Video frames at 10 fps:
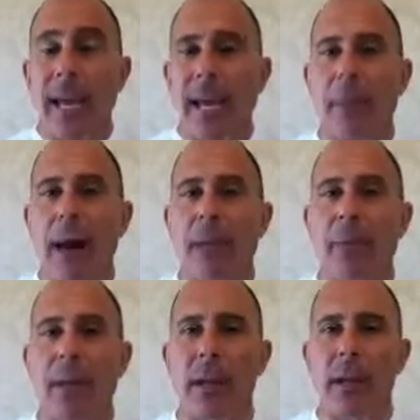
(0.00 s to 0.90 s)
In my
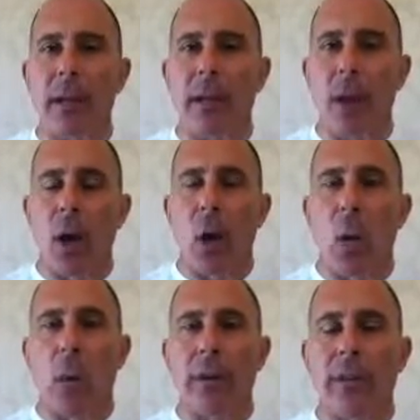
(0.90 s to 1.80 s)
opinion,
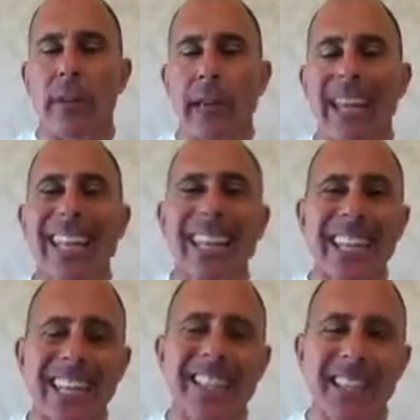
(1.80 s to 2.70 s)
one of the
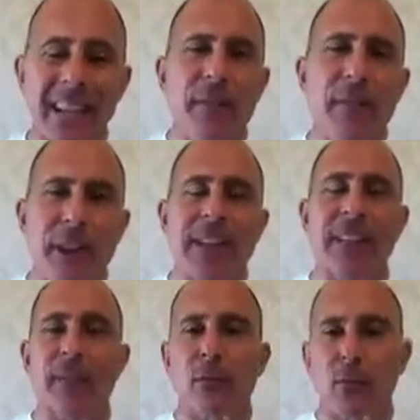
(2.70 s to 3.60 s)
least
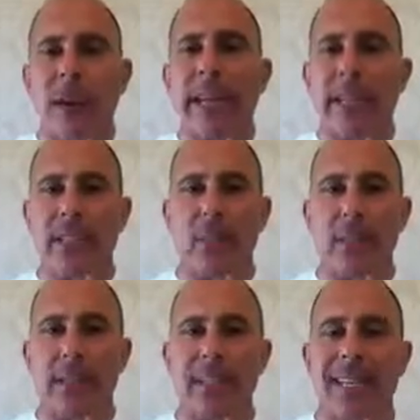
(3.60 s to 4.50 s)
effective training
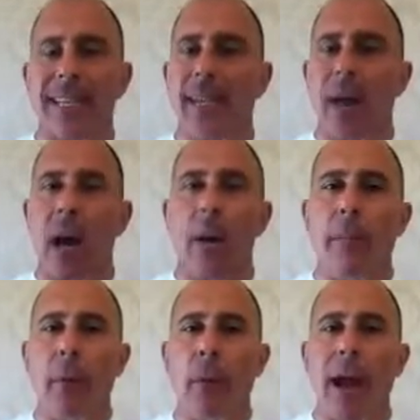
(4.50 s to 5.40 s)
splits is an
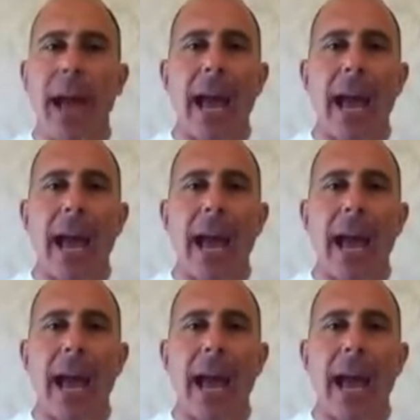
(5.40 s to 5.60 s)
upper